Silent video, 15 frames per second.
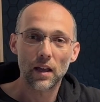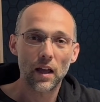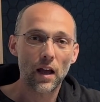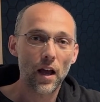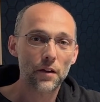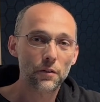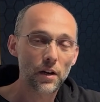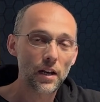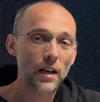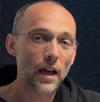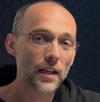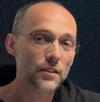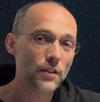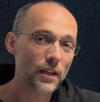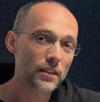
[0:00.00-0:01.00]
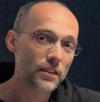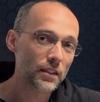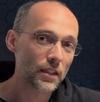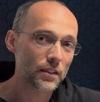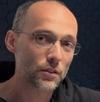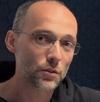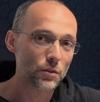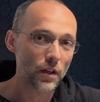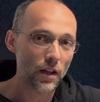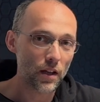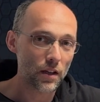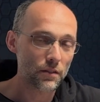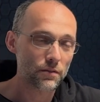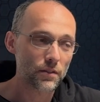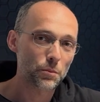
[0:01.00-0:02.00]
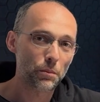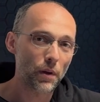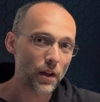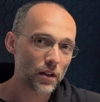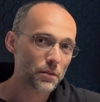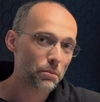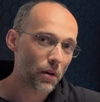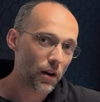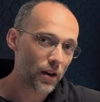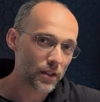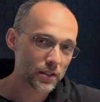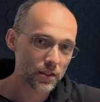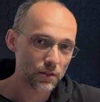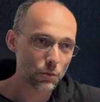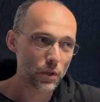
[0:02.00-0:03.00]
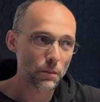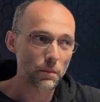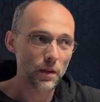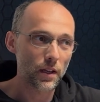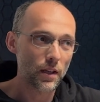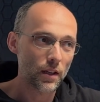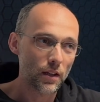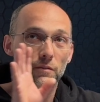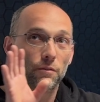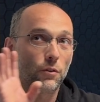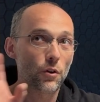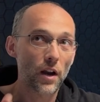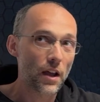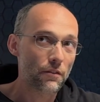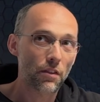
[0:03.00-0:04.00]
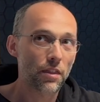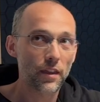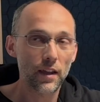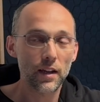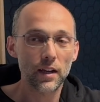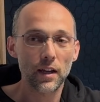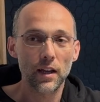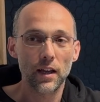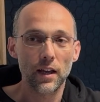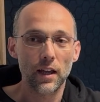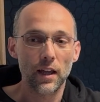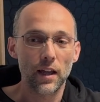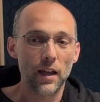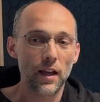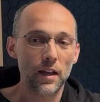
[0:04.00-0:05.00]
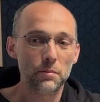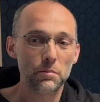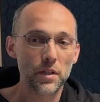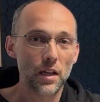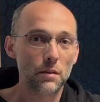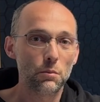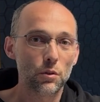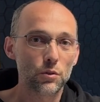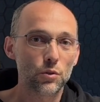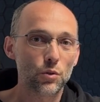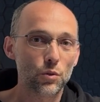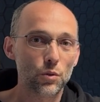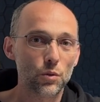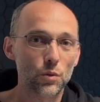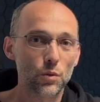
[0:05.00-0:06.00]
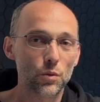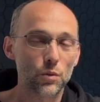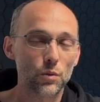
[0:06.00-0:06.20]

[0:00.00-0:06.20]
I really like the idea to have spare parts with me for everything and be able to